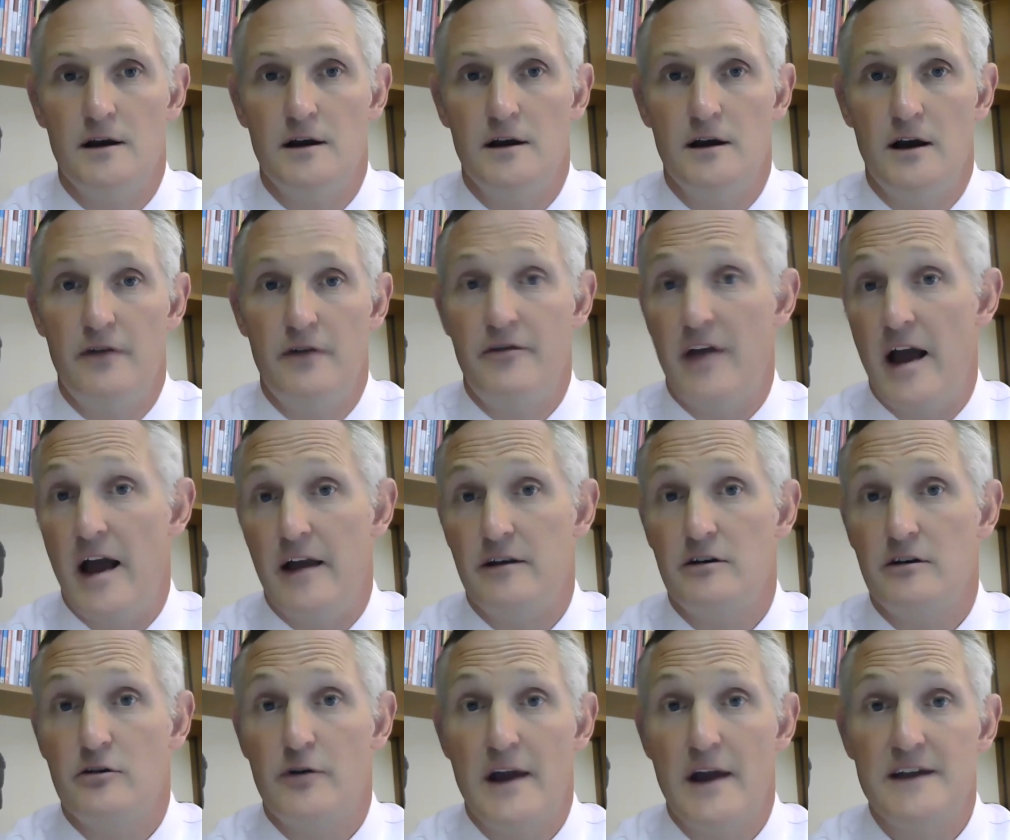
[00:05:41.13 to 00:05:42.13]
and
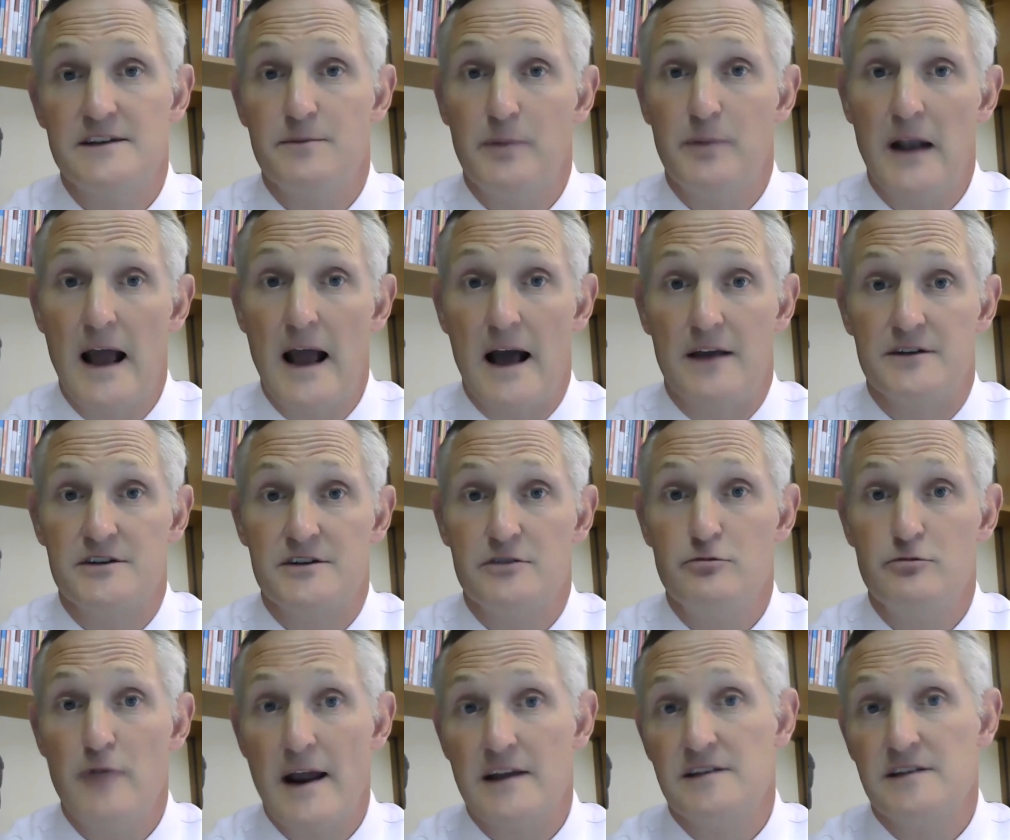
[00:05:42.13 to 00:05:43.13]
then create a plan to
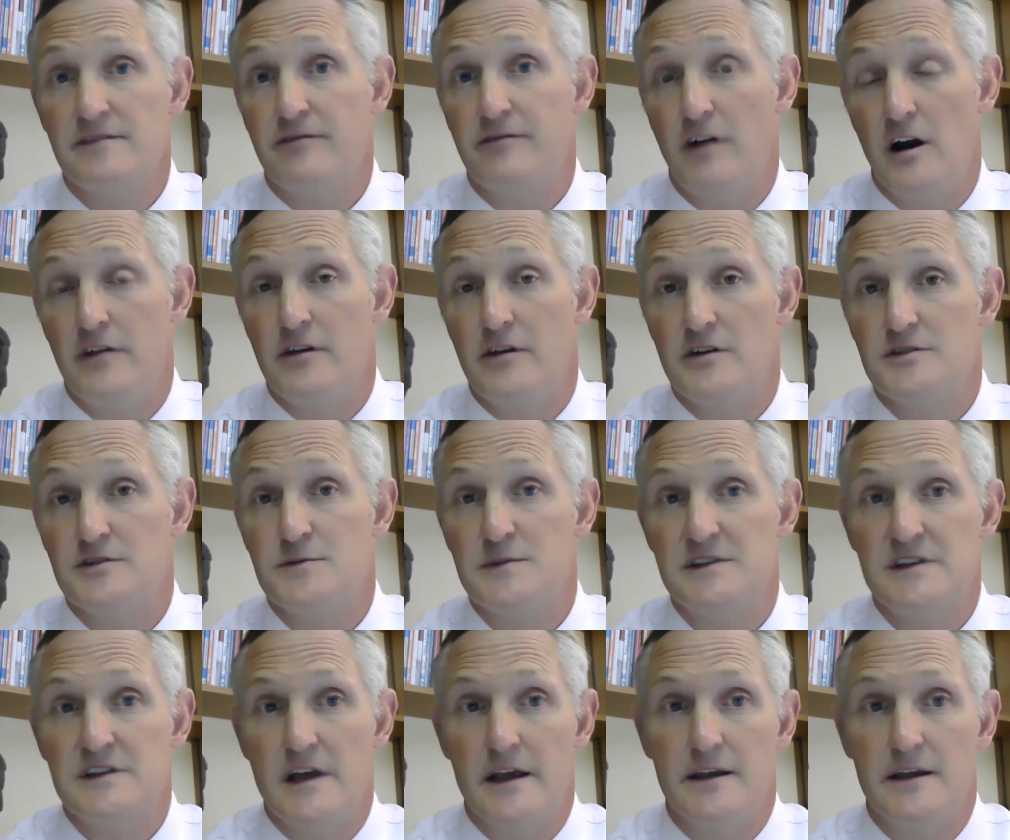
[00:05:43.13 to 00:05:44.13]
rectify those
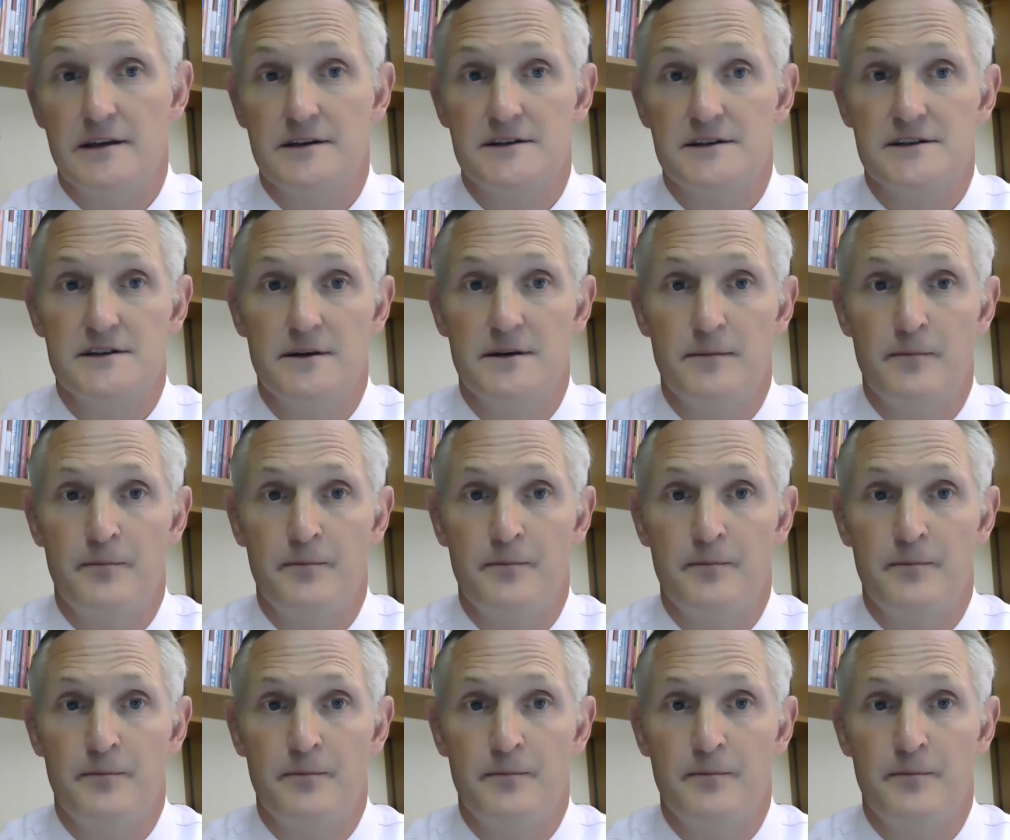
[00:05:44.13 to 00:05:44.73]
mistakes.